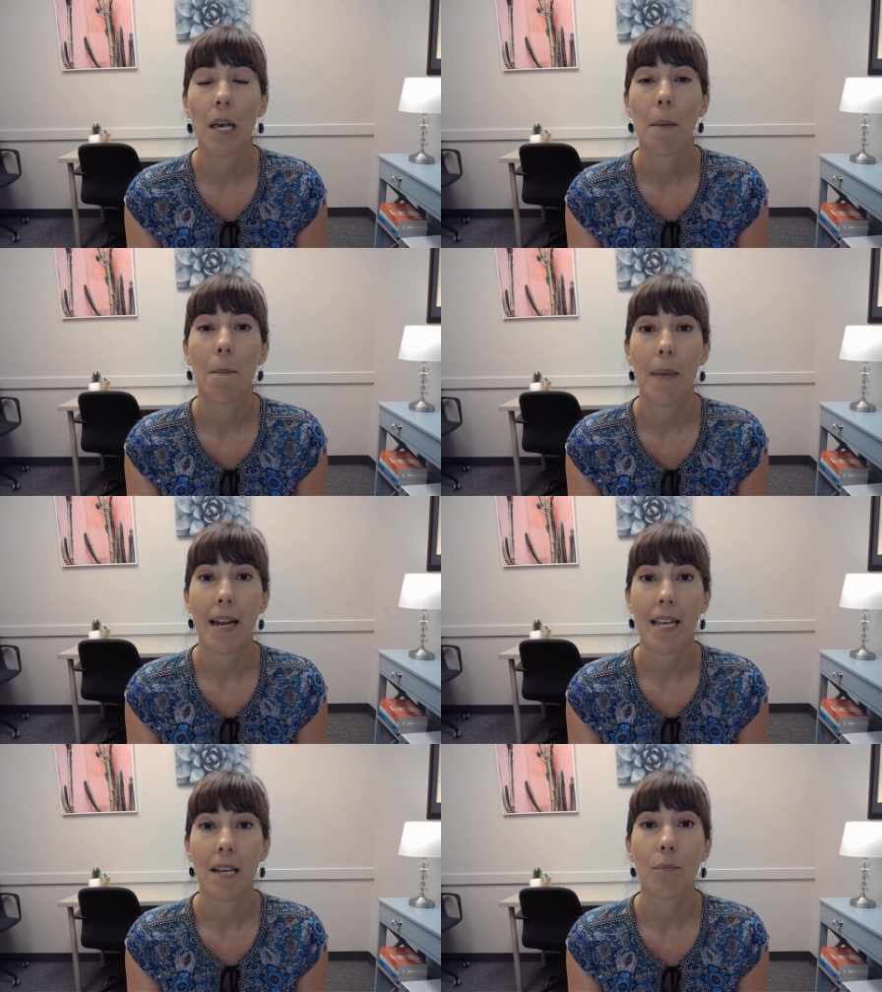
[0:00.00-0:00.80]

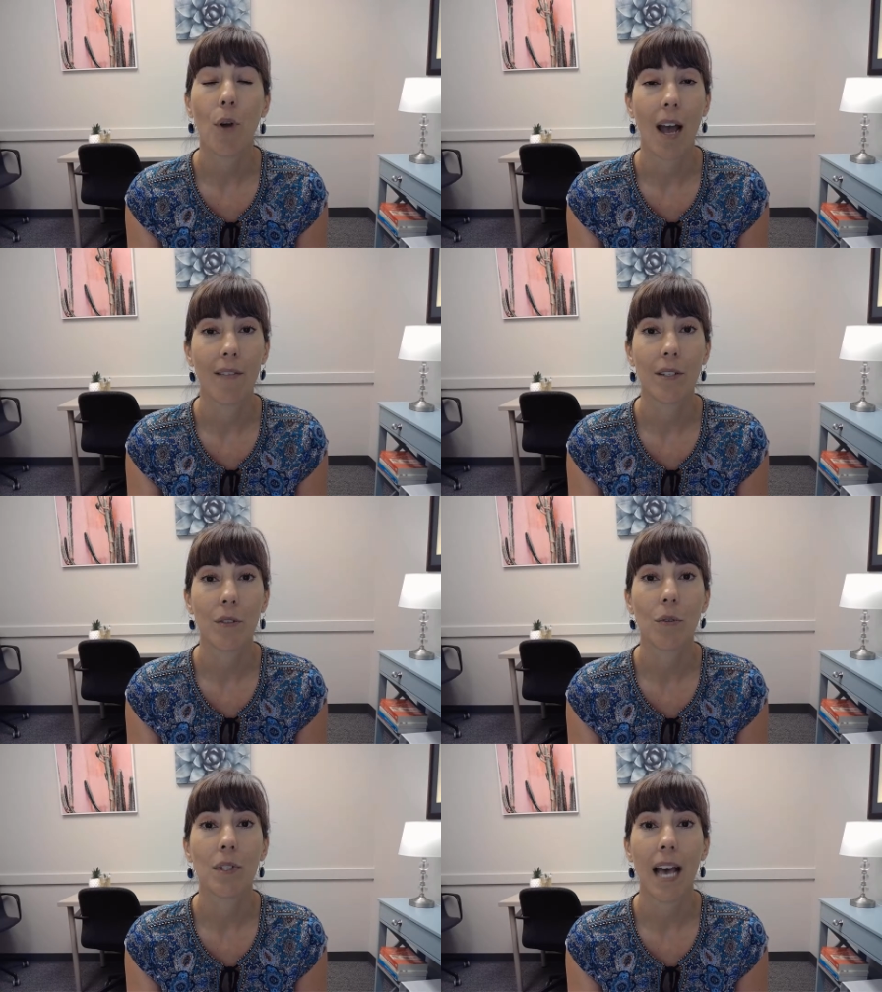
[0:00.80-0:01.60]
Many private
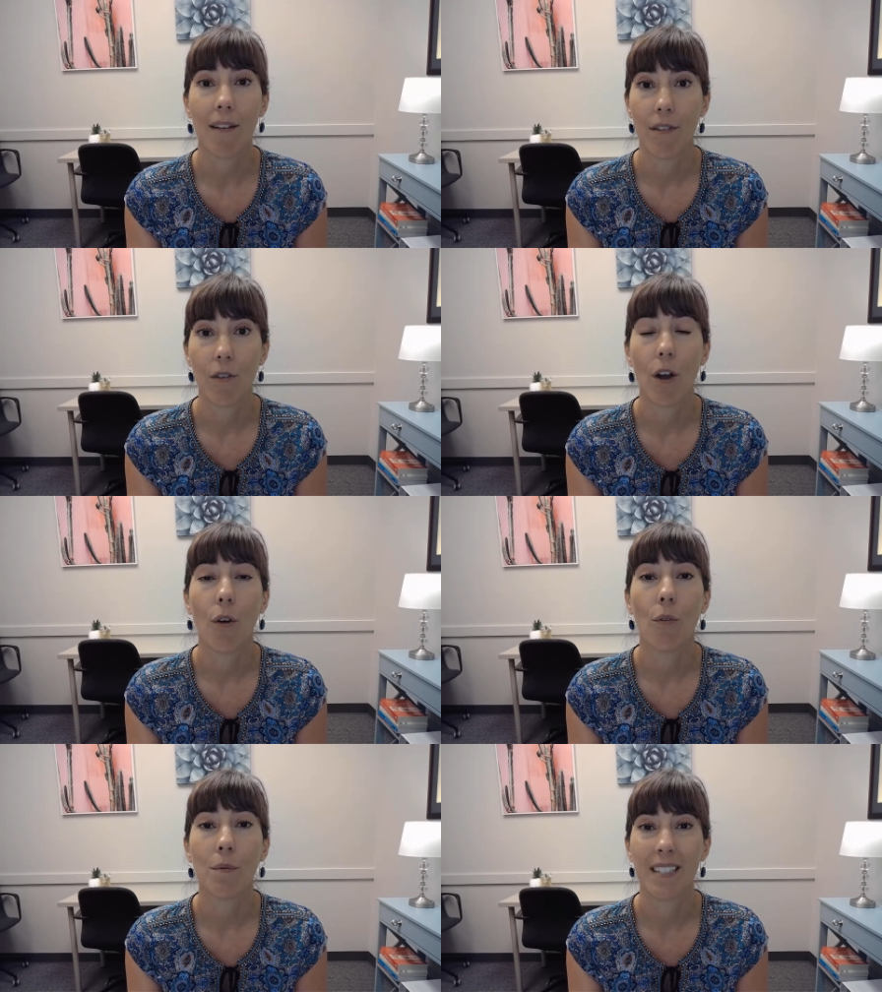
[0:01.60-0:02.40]
schools have their
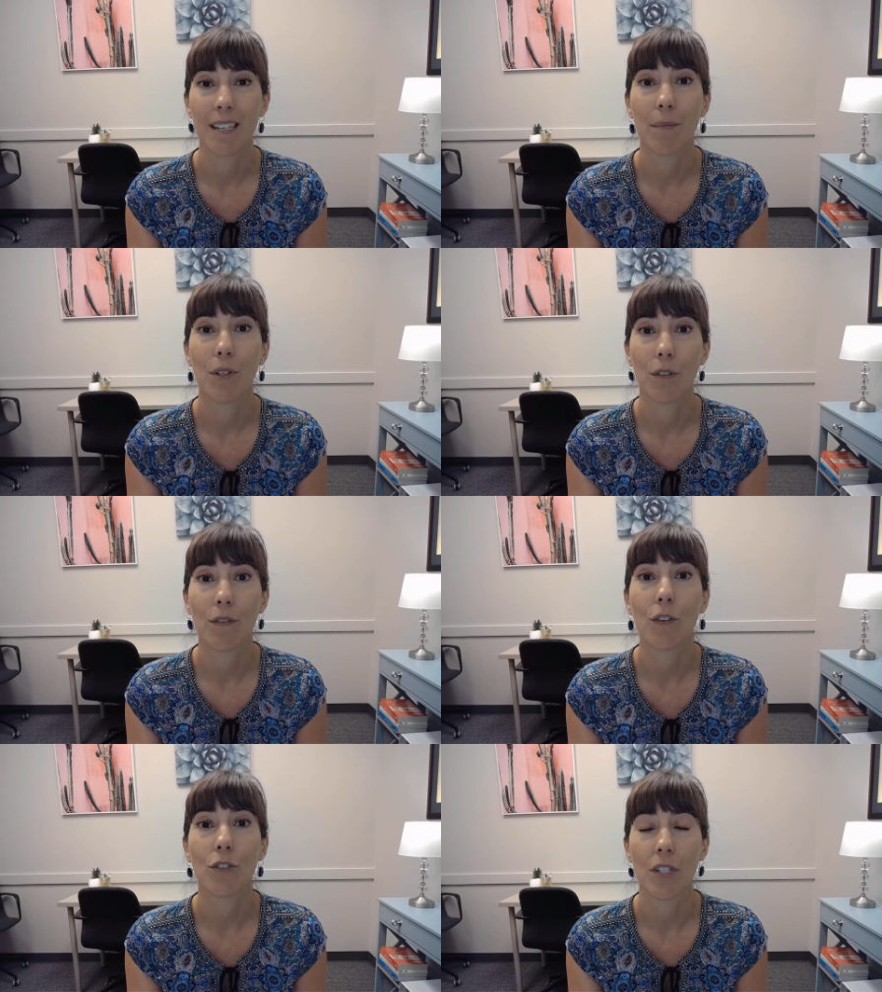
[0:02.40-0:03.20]
own similar
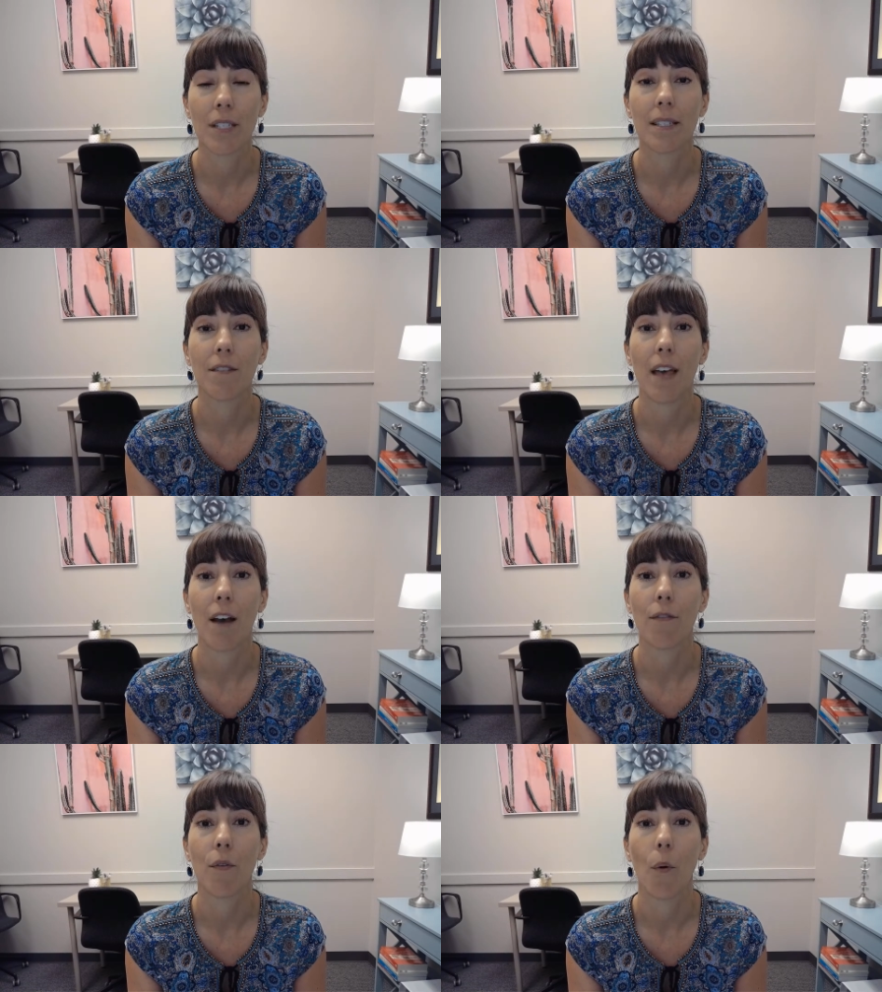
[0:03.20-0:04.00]
versions of
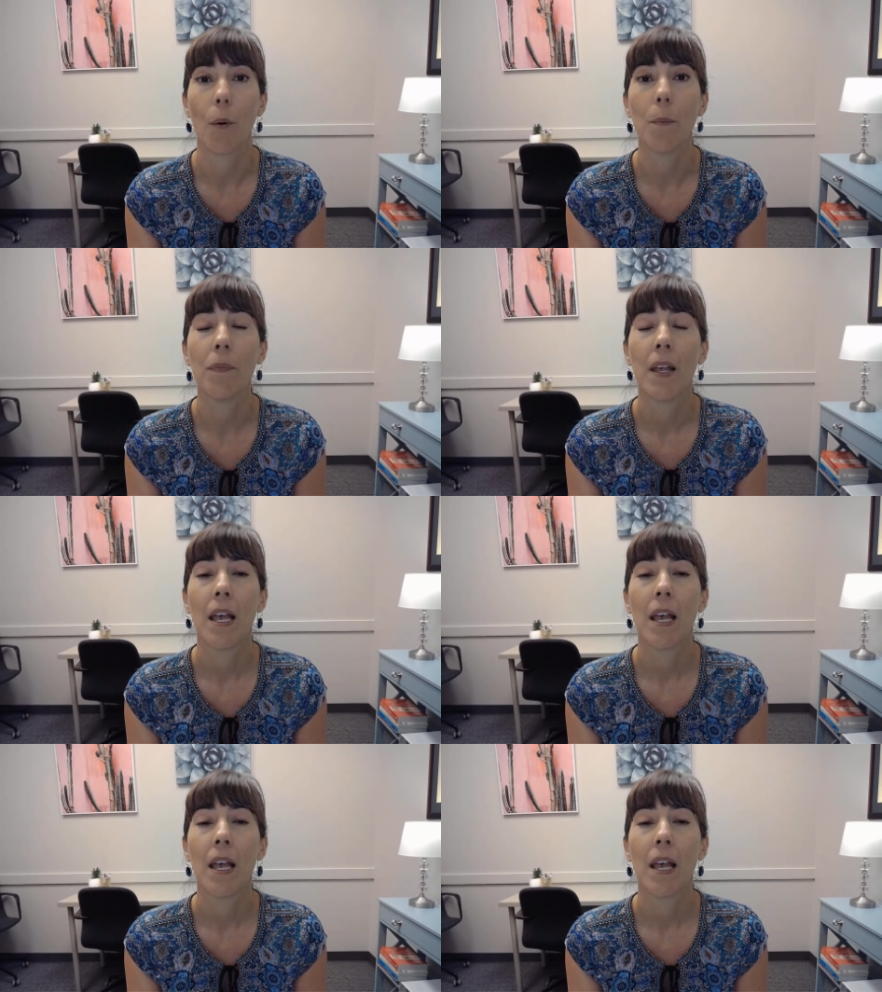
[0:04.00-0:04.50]
that form.